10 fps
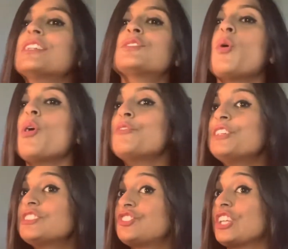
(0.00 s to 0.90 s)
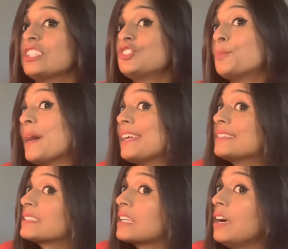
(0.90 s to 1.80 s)
is always judged by
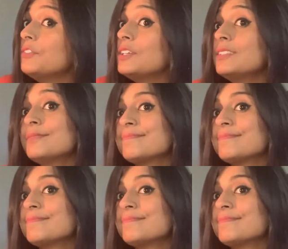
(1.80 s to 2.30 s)
its cover.